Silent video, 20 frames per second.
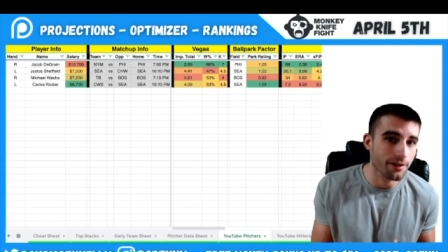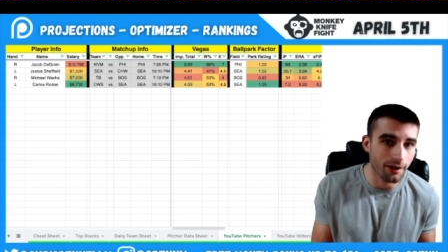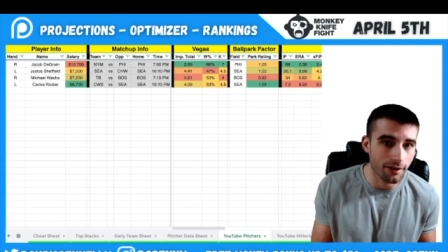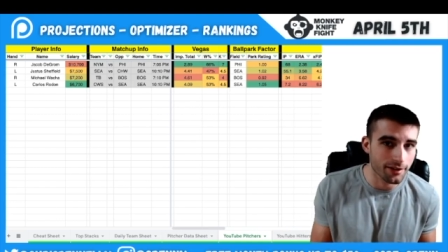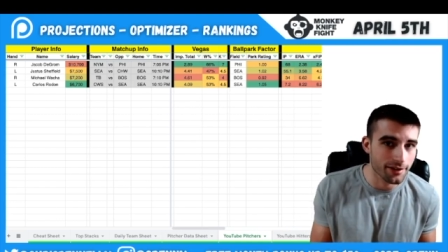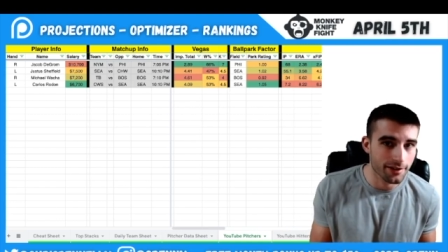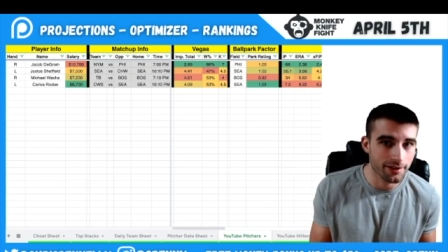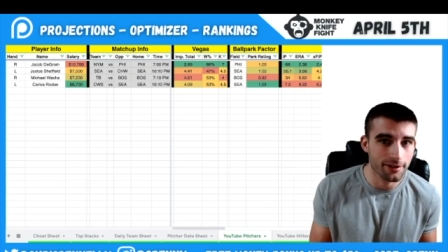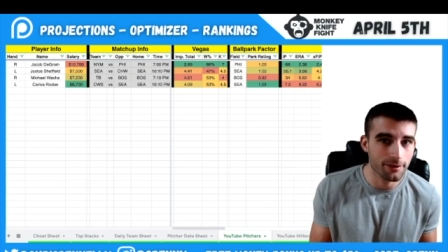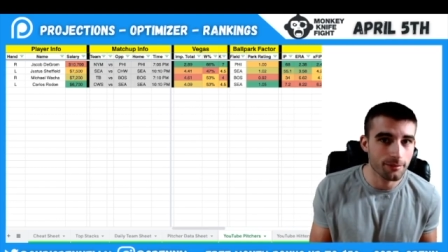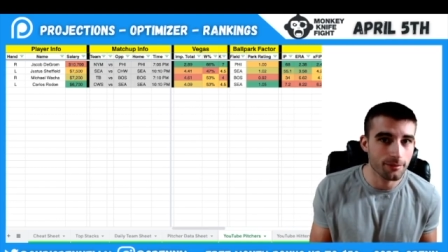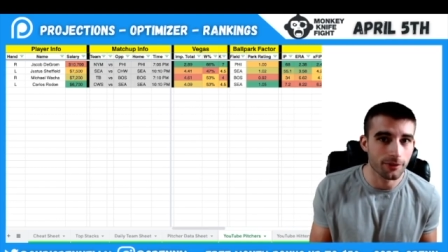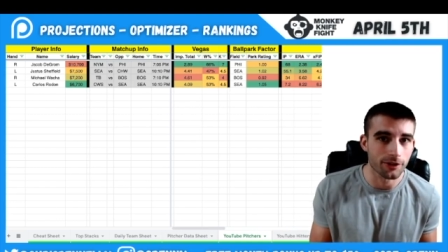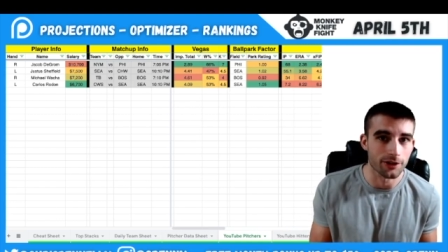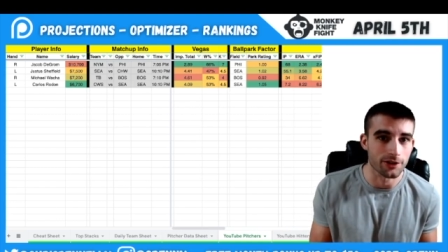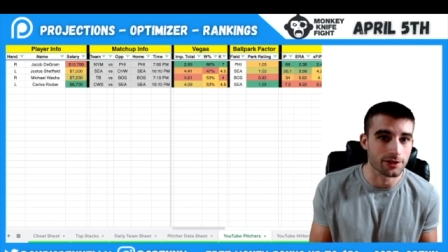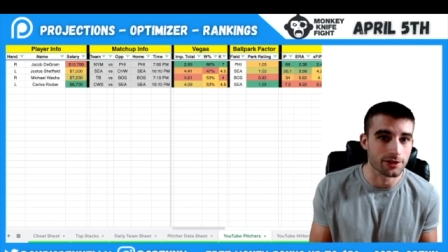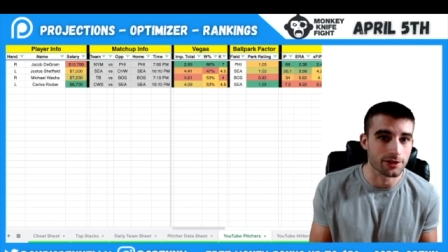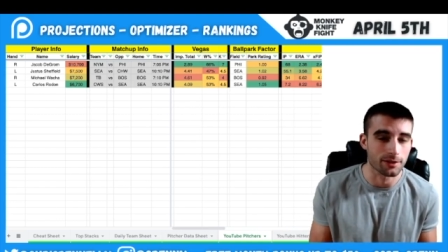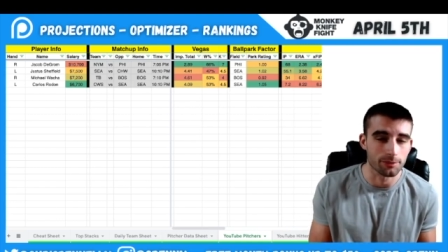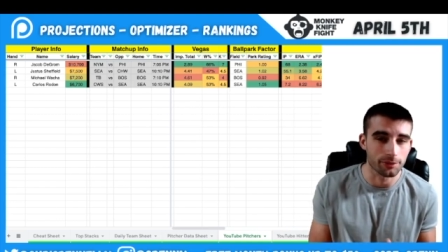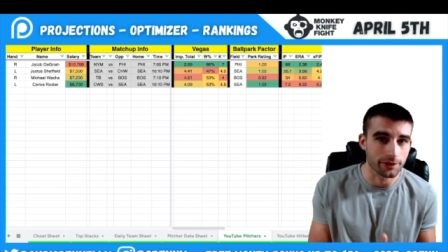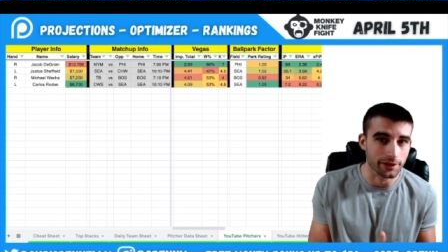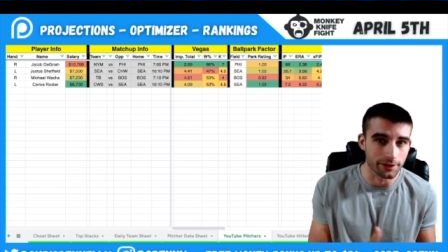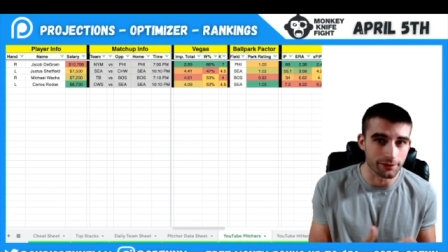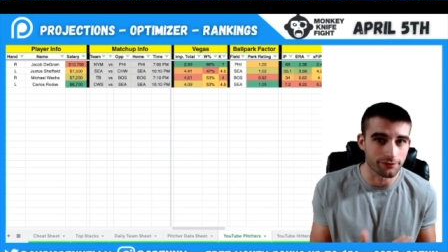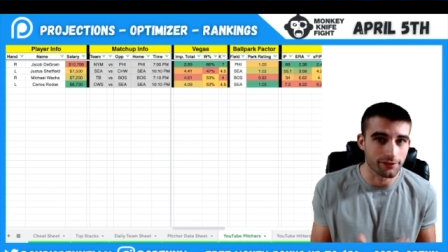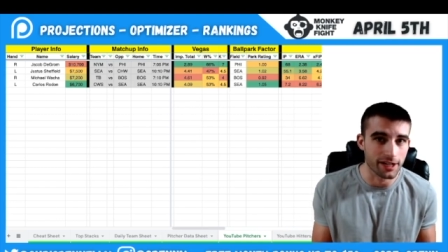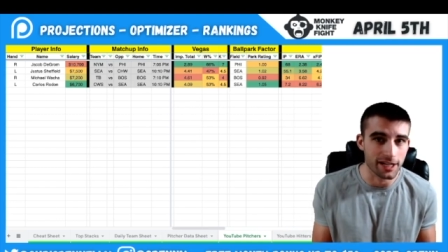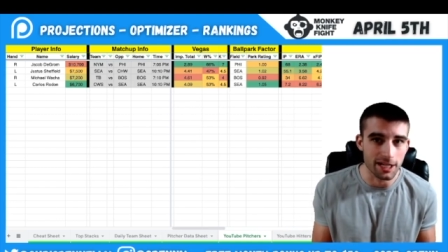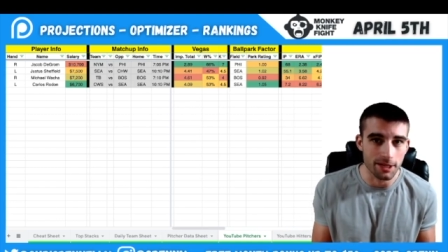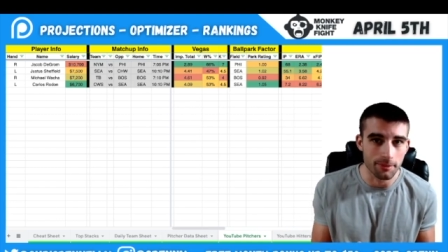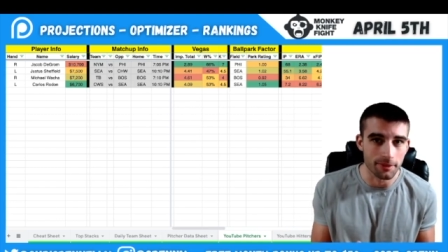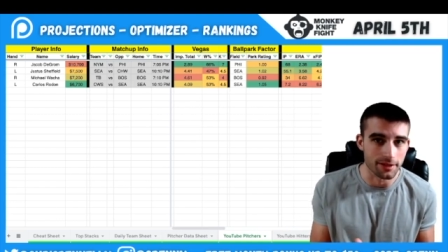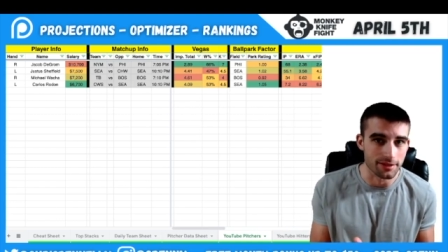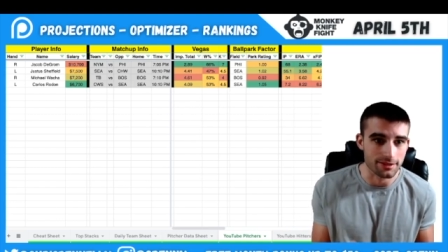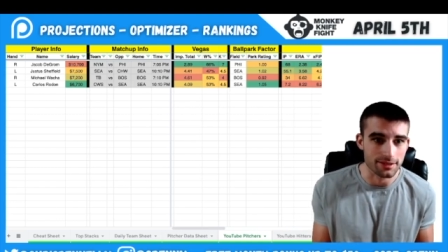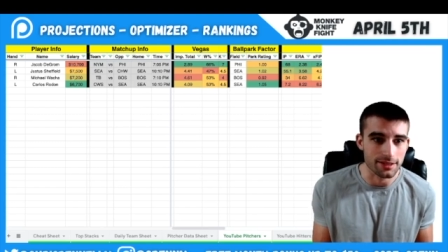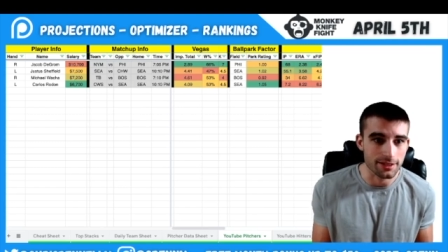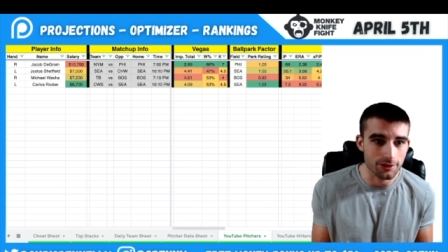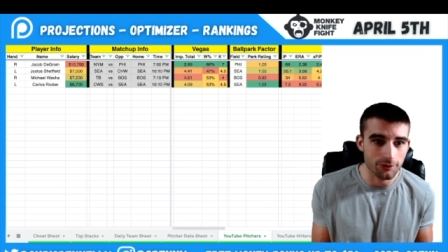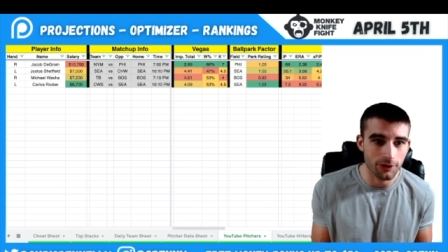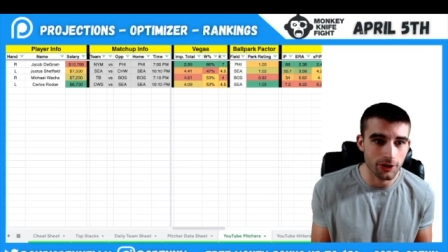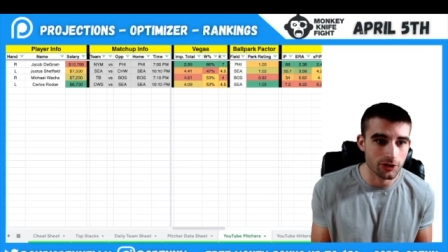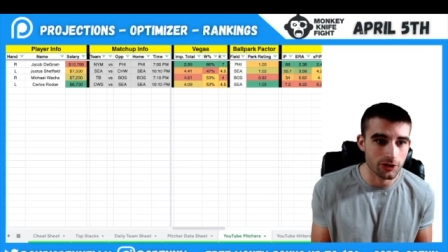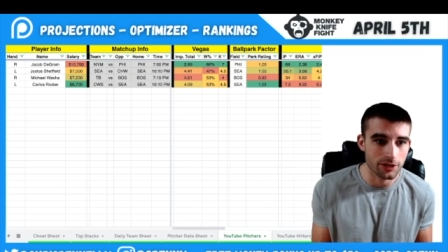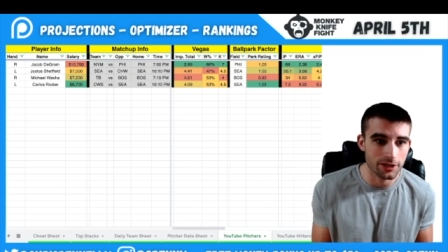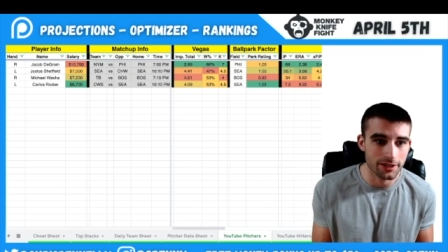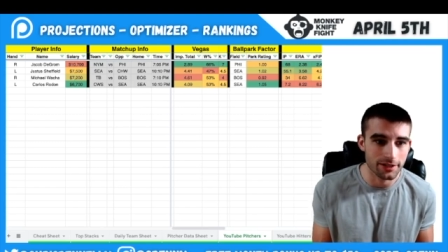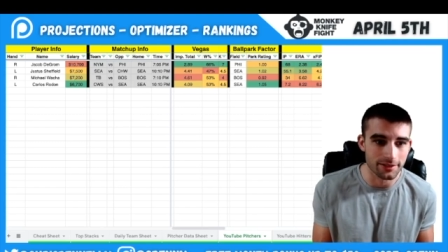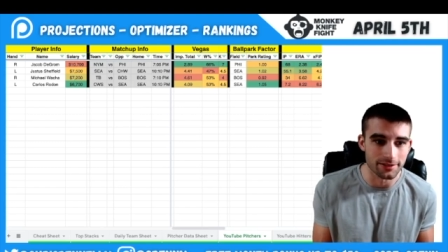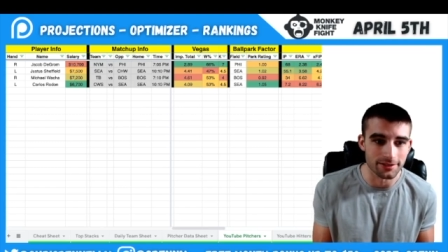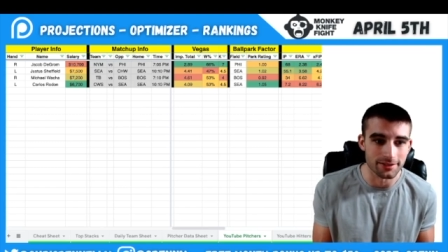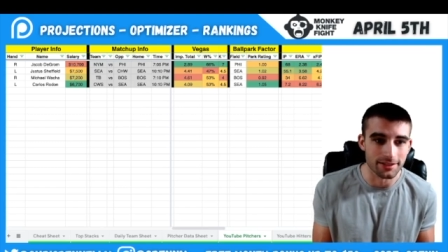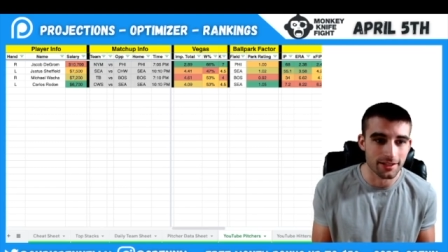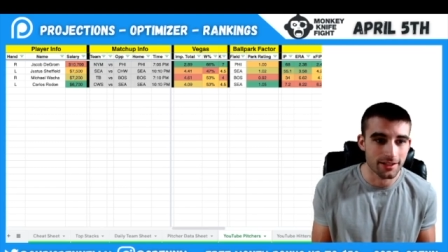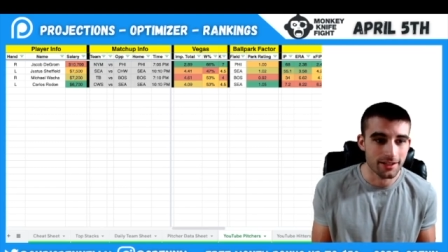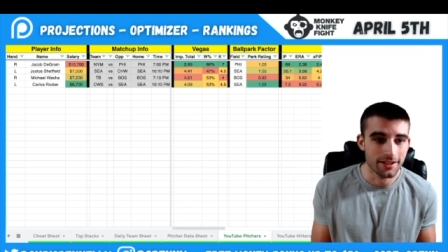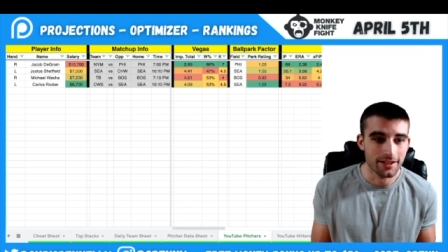on him or just completely fade him in a single entry because